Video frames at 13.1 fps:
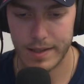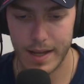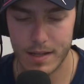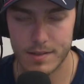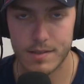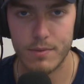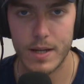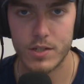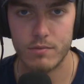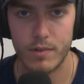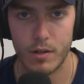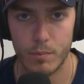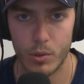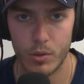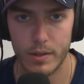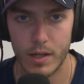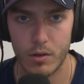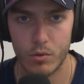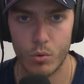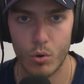Can Sebastian Vettel pull it
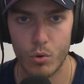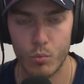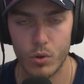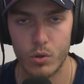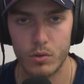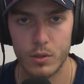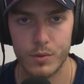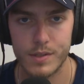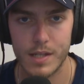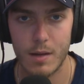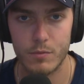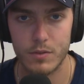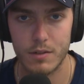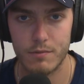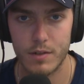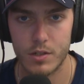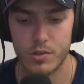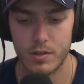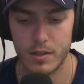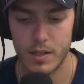out, or will Lewis Hamilton
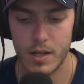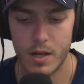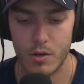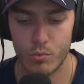eventually